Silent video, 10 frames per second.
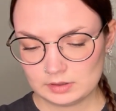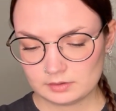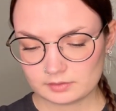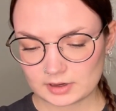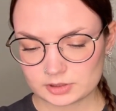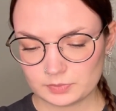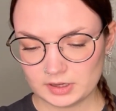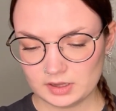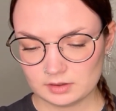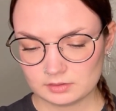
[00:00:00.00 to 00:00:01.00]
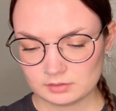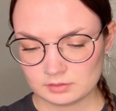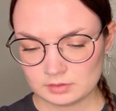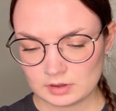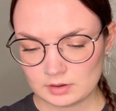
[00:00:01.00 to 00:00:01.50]
Raspberry?
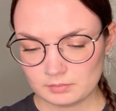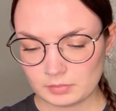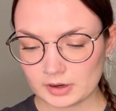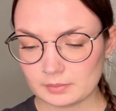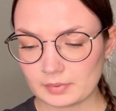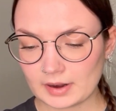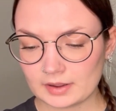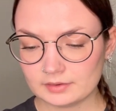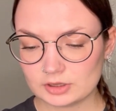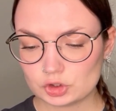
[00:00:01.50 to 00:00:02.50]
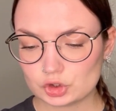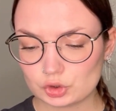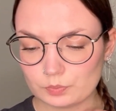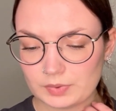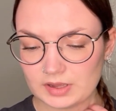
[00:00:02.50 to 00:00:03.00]
By the brand, it
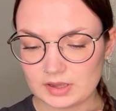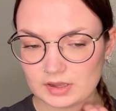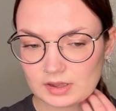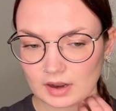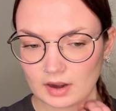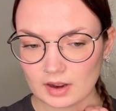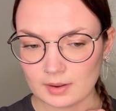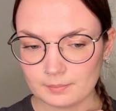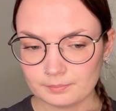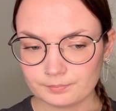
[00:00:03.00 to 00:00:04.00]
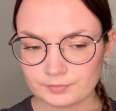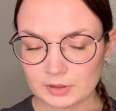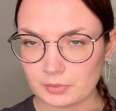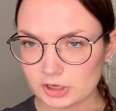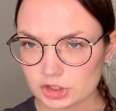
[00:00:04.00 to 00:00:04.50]
should be The
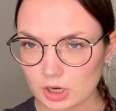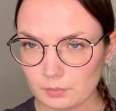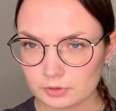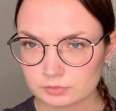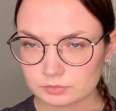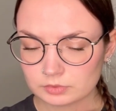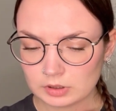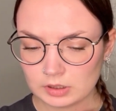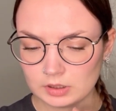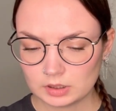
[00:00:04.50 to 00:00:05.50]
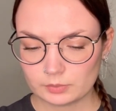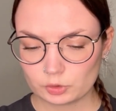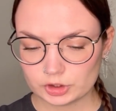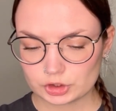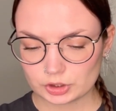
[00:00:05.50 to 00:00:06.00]
Body Shop. I'm
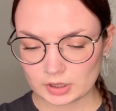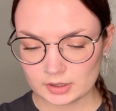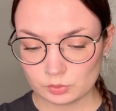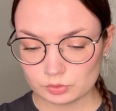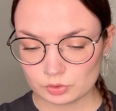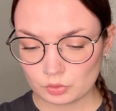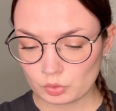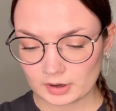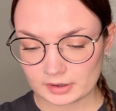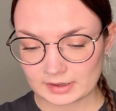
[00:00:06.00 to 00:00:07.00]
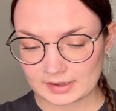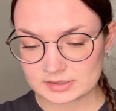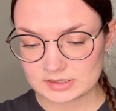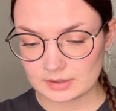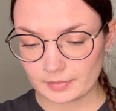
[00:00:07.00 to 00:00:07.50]
quite sure. I don't know why I can't
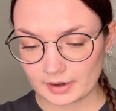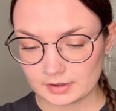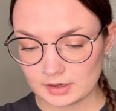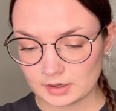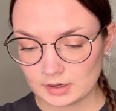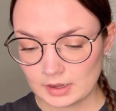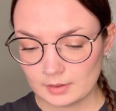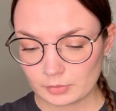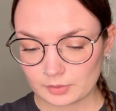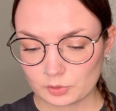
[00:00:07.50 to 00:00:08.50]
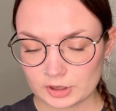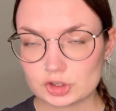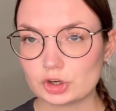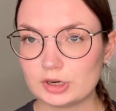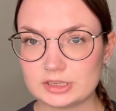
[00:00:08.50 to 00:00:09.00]
see the brand here, but I'm quite
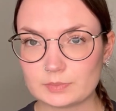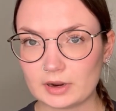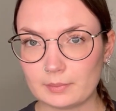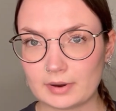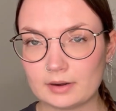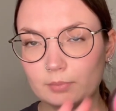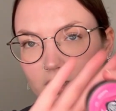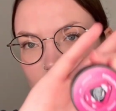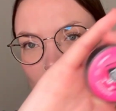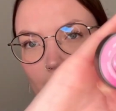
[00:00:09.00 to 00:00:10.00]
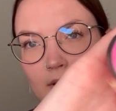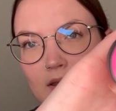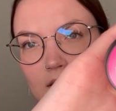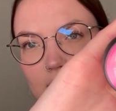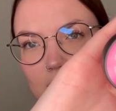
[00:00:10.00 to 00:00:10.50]
sure it's by the brand Body Shop.
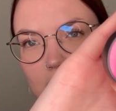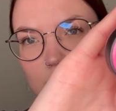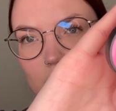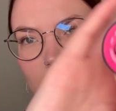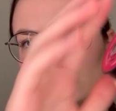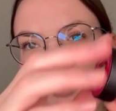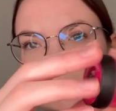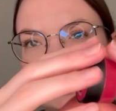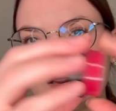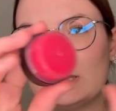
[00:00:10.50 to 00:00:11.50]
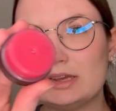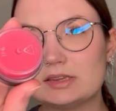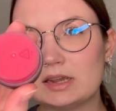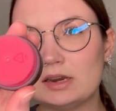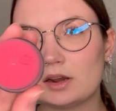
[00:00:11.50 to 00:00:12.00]
Here is what it looks like. It is
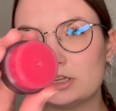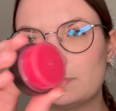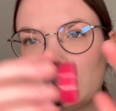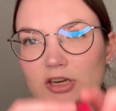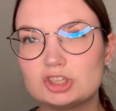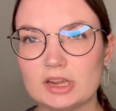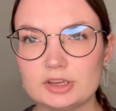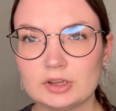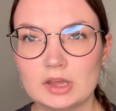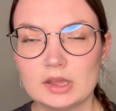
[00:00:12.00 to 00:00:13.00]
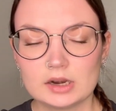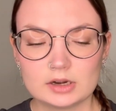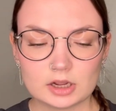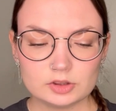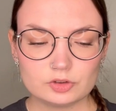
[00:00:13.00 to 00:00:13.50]
a nice pink shade.
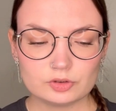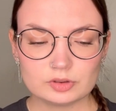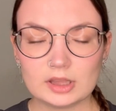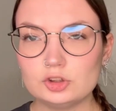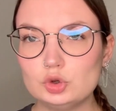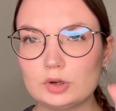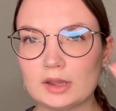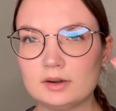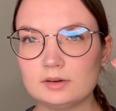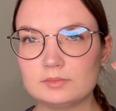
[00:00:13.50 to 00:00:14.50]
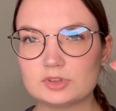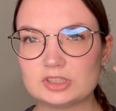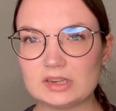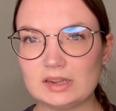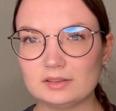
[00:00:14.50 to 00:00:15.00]
Not that you can
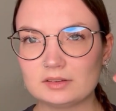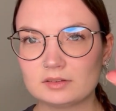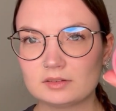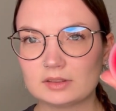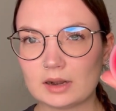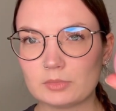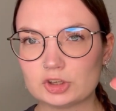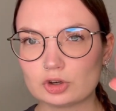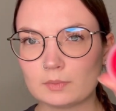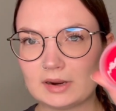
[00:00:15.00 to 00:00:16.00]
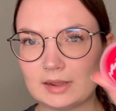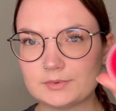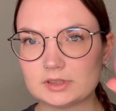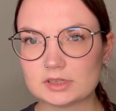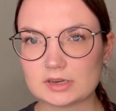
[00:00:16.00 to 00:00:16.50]
see it that much on my lips.
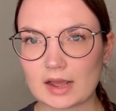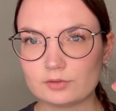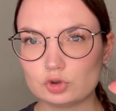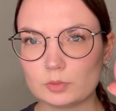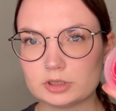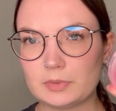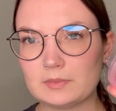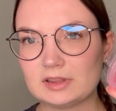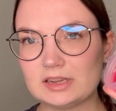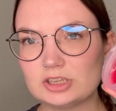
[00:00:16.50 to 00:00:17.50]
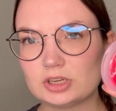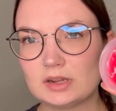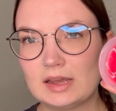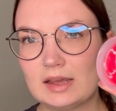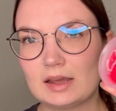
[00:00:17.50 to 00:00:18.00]
It doesn't have too much pigmentation.
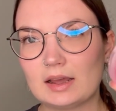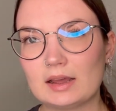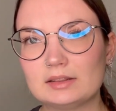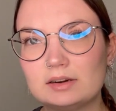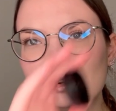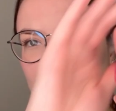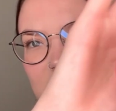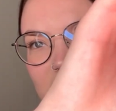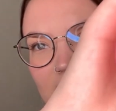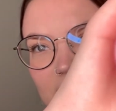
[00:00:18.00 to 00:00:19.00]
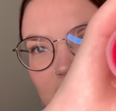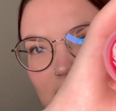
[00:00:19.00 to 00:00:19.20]
There is a dent in